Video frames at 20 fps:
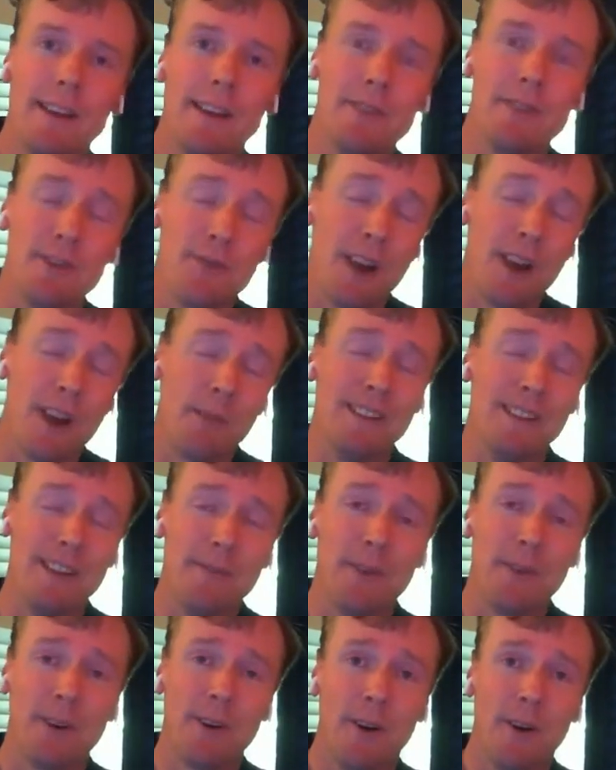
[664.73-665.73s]
It was
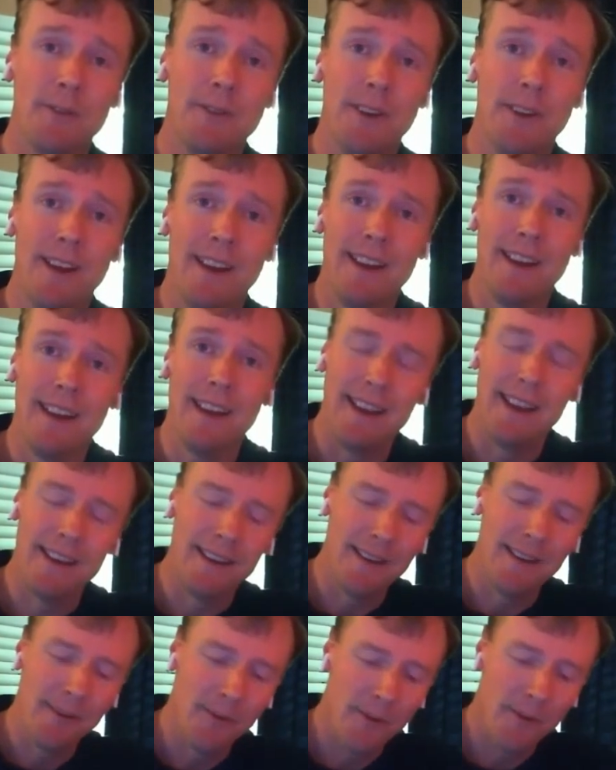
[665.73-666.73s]
incredibly difficult.
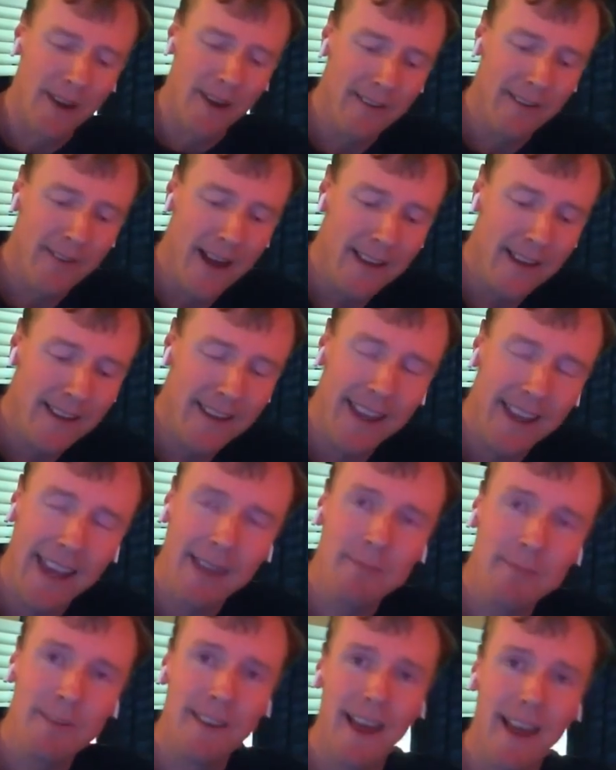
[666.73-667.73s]
And when I finally
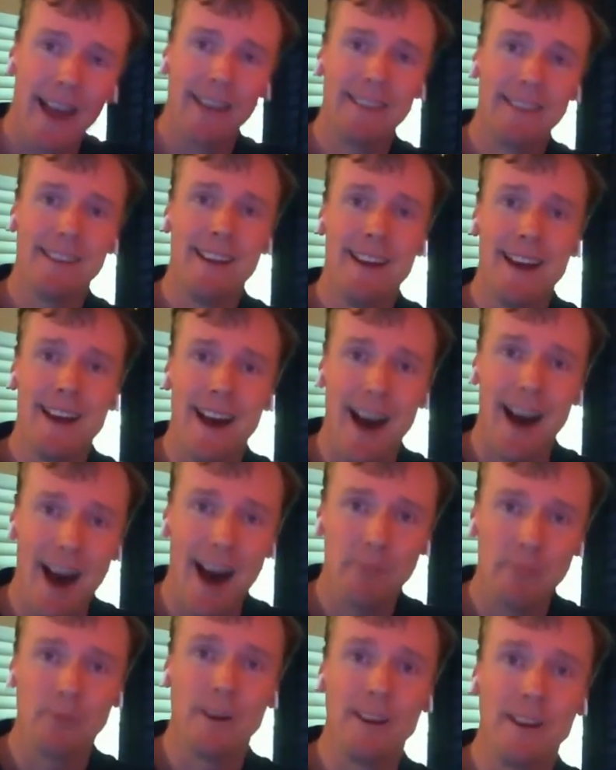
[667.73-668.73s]
came to that
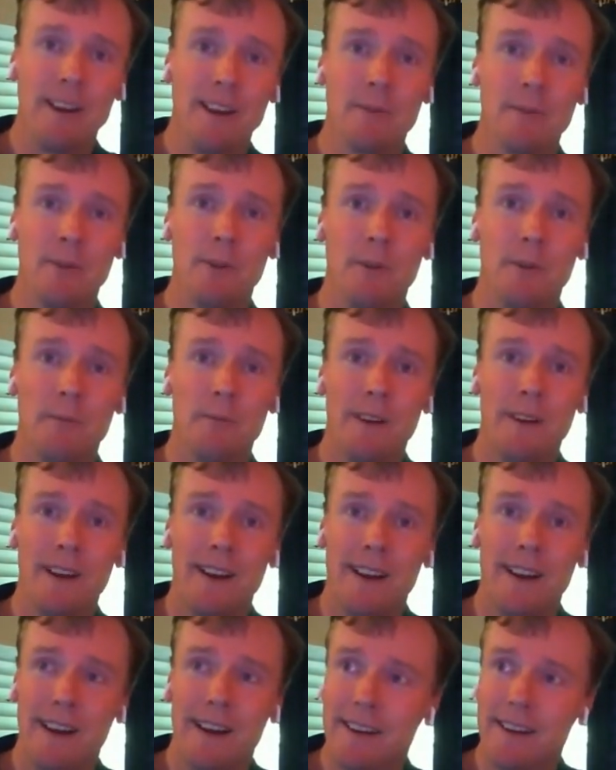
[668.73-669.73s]
operating room
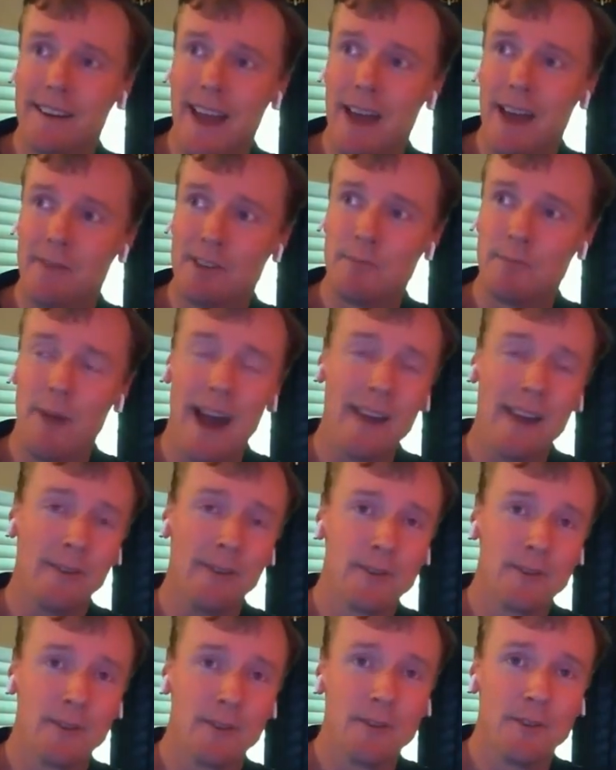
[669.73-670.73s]
to have a
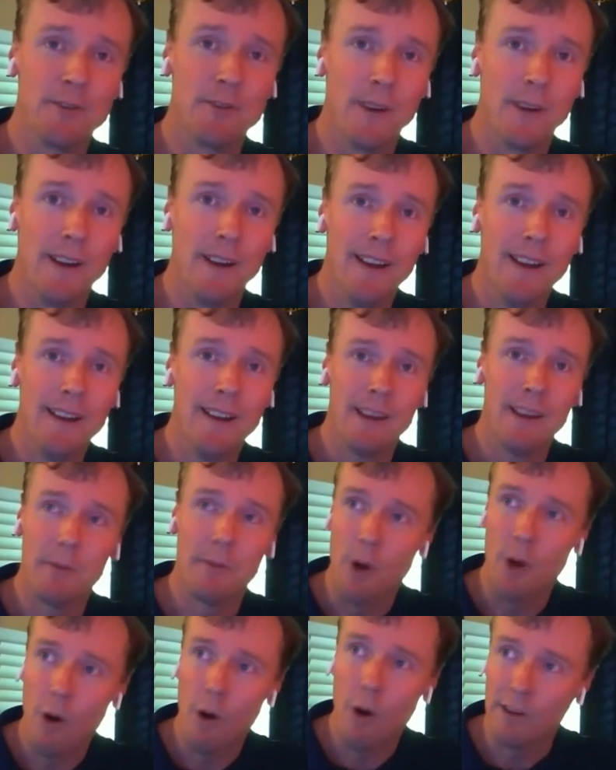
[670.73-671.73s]
spinal surgery
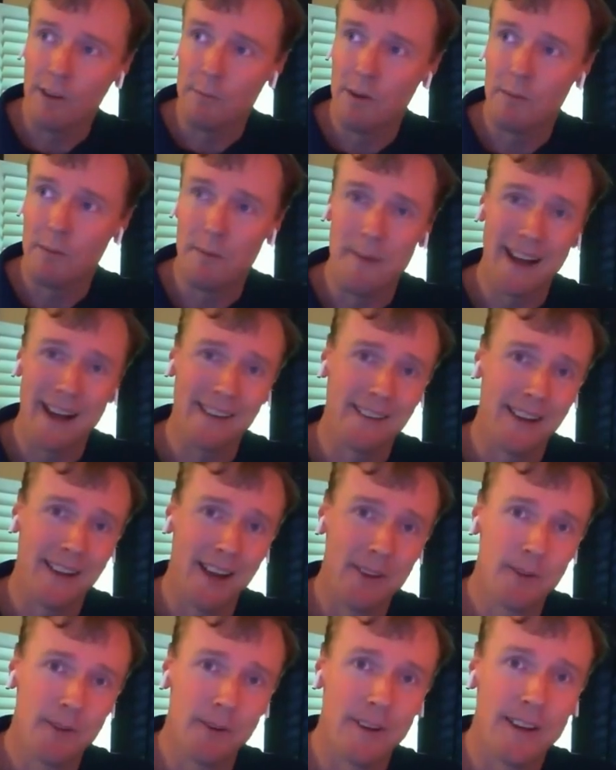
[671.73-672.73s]
that would hopefully put me back
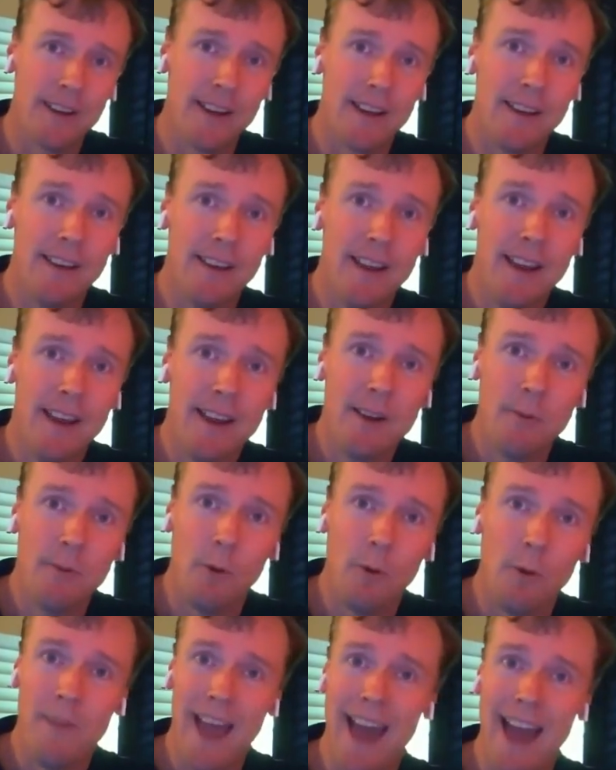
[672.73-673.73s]
together again,
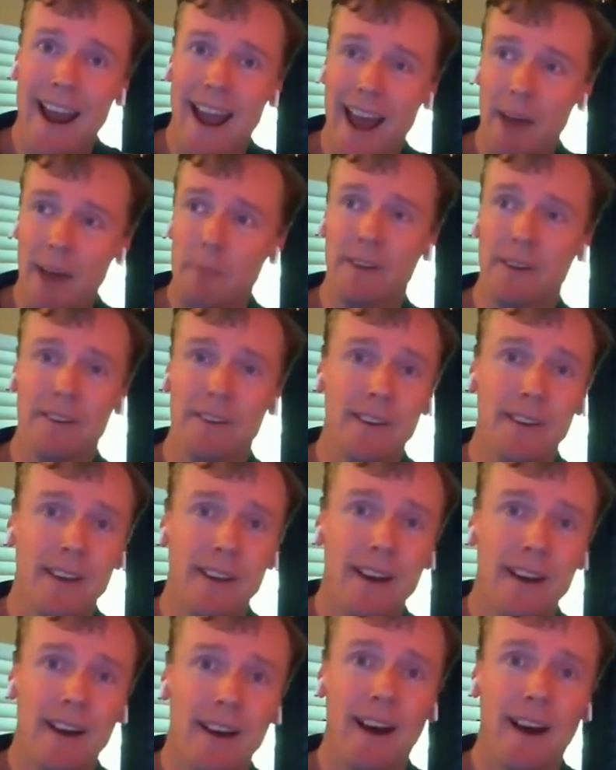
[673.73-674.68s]
when that happened,